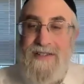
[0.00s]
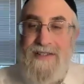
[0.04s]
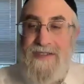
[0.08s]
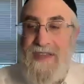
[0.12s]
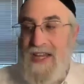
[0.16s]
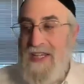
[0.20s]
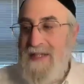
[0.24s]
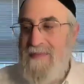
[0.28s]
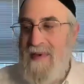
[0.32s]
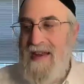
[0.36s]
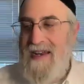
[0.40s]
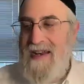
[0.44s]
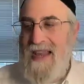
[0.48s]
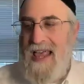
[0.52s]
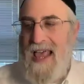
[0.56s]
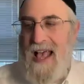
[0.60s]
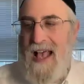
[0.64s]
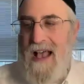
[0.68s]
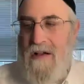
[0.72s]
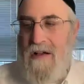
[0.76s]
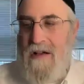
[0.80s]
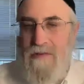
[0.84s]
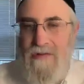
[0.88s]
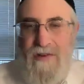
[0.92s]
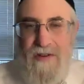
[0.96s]
So that's about an
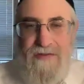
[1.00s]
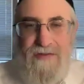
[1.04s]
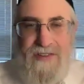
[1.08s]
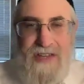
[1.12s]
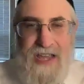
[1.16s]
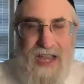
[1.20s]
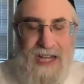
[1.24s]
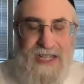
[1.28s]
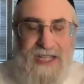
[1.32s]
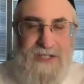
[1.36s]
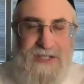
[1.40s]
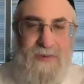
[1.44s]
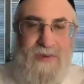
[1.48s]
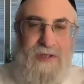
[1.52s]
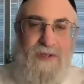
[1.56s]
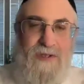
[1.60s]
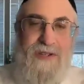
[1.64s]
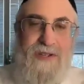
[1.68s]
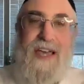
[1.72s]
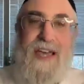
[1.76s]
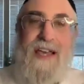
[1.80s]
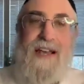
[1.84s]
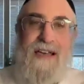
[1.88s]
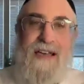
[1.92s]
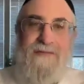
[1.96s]
hour of text that we
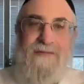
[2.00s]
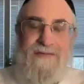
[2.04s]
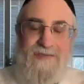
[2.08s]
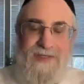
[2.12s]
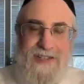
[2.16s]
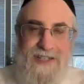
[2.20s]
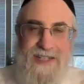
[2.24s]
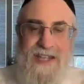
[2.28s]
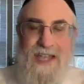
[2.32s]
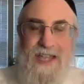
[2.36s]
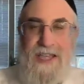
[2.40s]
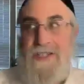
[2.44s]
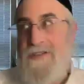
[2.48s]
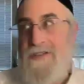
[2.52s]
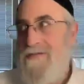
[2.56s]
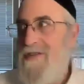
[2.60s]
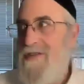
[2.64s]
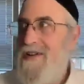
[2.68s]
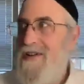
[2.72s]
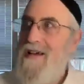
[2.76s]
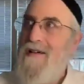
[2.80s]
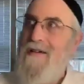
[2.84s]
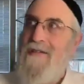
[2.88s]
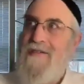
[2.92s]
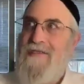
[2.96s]
look at every day. So I
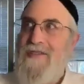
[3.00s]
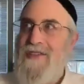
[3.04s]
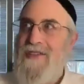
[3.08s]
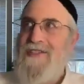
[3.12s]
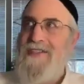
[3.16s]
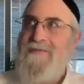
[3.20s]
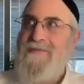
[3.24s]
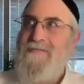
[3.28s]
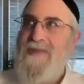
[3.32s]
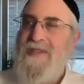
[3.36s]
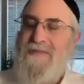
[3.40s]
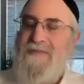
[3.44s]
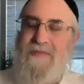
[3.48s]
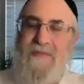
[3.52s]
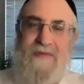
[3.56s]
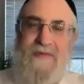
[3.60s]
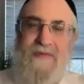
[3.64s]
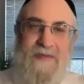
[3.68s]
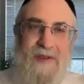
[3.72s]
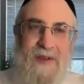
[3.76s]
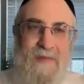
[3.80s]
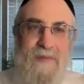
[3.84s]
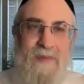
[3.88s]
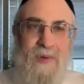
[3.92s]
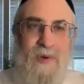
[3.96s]
figured, oh, must be
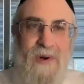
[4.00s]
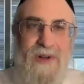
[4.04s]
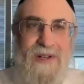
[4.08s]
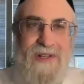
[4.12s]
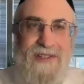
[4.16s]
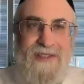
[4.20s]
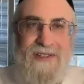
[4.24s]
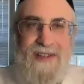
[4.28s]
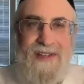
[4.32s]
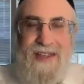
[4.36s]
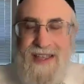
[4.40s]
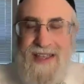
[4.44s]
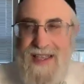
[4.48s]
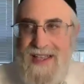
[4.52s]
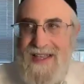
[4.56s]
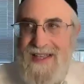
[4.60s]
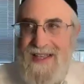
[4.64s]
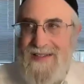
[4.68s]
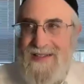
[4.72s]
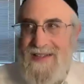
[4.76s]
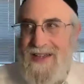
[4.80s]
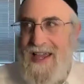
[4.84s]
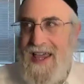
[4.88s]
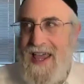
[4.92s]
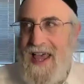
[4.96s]
very important.
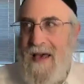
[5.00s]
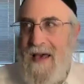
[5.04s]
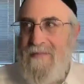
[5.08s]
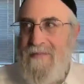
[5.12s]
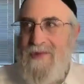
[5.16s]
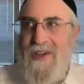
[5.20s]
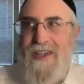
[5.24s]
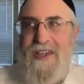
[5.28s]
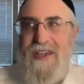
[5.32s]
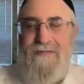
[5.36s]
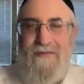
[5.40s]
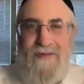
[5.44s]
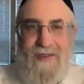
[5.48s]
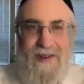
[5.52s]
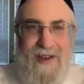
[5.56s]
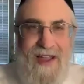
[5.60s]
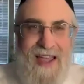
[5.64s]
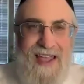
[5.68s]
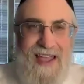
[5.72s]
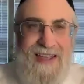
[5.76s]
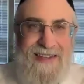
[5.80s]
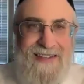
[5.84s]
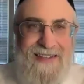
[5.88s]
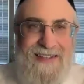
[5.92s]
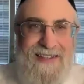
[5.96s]
Okay, I'm looking for
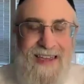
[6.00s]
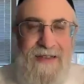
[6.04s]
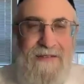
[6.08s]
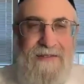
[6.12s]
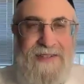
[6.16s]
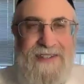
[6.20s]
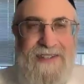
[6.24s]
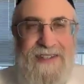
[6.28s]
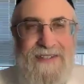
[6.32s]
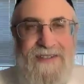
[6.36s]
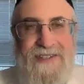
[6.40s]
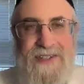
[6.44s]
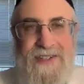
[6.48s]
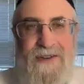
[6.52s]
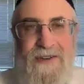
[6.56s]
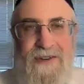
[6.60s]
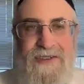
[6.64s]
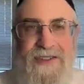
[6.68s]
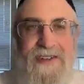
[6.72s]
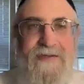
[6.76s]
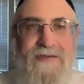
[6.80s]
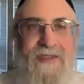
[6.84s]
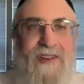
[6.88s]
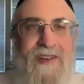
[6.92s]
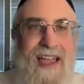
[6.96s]
hate. I was
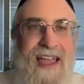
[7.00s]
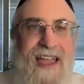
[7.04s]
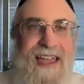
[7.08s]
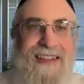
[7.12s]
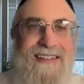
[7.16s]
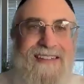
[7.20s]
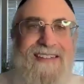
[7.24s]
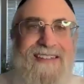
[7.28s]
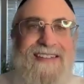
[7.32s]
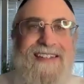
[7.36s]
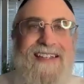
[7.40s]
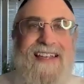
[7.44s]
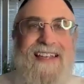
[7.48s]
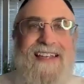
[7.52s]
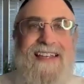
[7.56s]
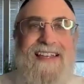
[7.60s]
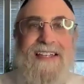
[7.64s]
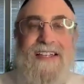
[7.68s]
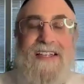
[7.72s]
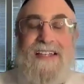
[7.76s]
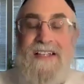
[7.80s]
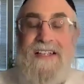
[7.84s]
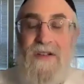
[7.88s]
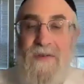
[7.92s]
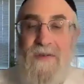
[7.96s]
searching for hate today.
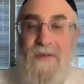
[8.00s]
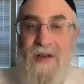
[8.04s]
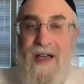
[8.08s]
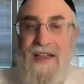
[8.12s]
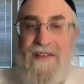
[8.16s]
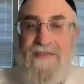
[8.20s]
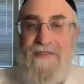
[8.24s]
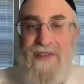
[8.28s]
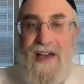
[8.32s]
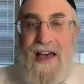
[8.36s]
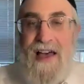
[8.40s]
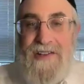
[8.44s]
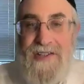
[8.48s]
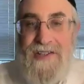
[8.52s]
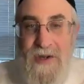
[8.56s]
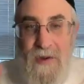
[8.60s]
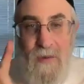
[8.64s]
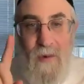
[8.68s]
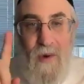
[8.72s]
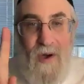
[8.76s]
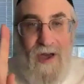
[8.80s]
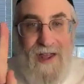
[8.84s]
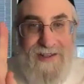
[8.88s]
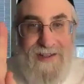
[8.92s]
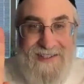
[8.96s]
Well, I found it
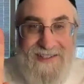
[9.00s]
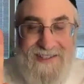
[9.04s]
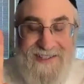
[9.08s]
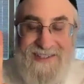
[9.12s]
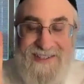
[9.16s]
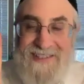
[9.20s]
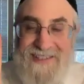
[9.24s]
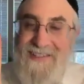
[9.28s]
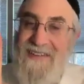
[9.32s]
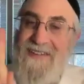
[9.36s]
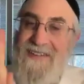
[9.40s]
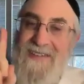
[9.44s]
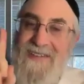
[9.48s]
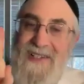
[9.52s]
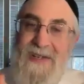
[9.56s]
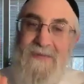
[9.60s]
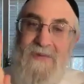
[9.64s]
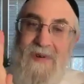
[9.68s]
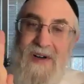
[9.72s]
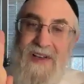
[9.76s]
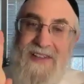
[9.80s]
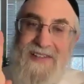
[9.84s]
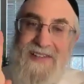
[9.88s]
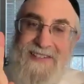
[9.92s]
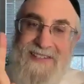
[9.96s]
once, only
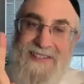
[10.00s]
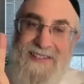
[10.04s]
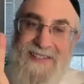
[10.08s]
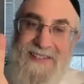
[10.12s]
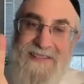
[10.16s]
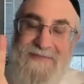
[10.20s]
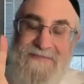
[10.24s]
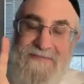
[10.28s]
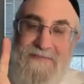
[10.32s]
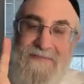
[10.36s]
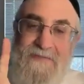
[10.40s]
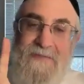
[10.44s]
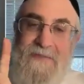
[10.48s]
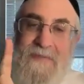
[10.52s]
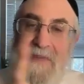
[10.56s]
once.